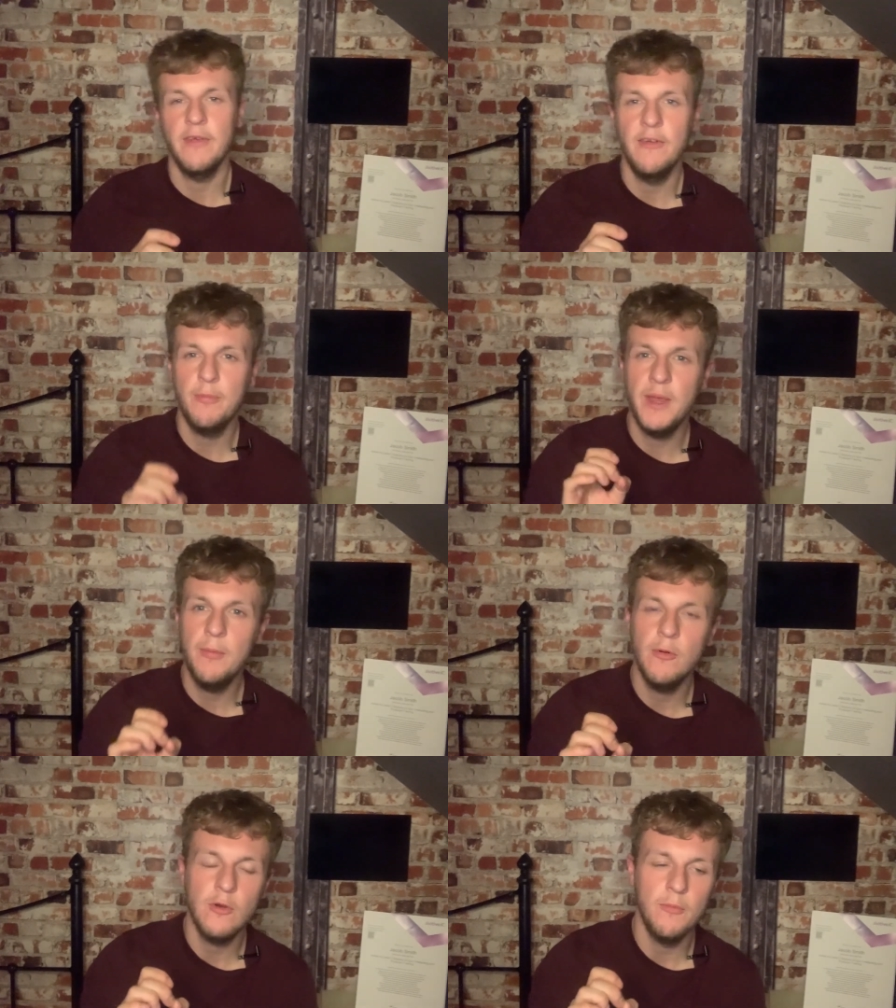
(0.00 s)
If
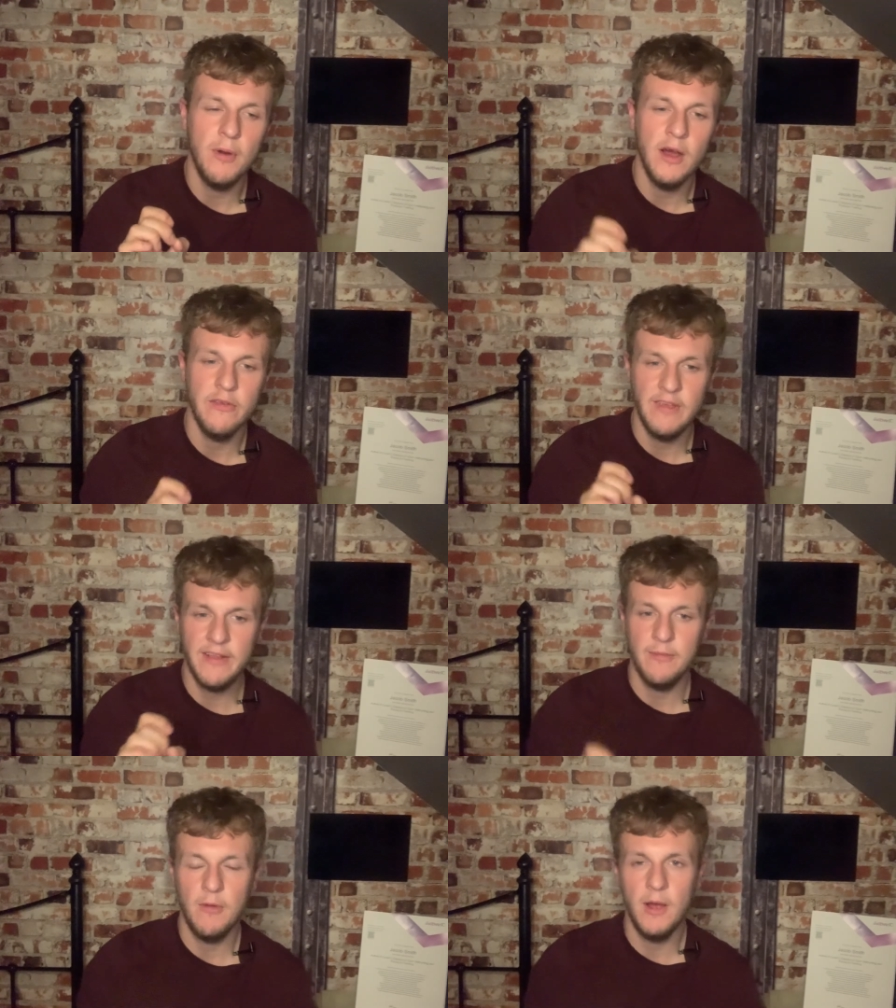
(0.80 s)
people could buy
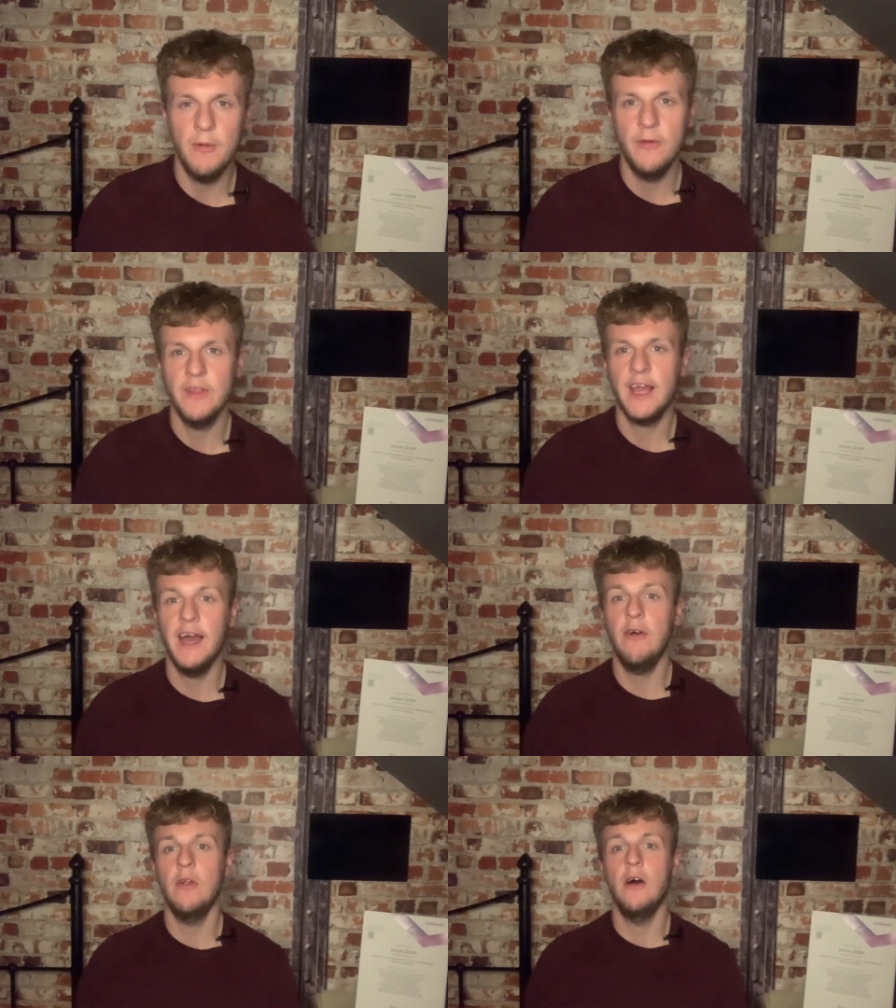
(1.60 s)
ezetimibe over the
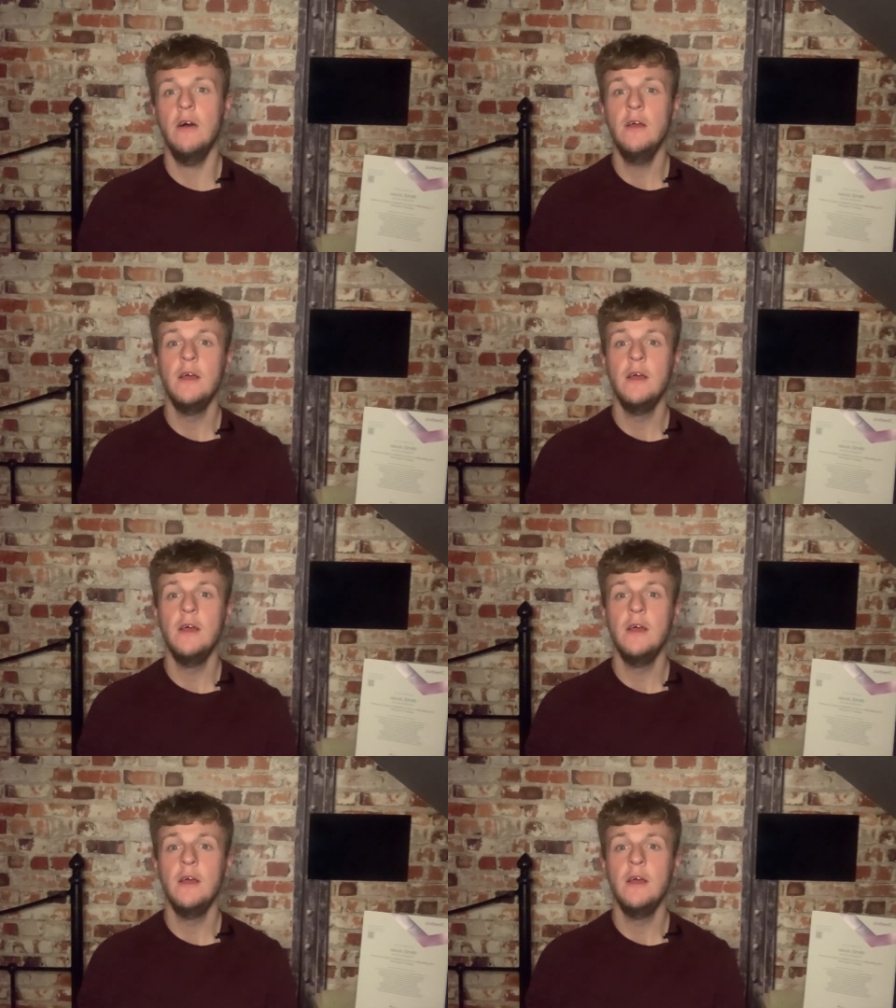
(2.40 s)
counter,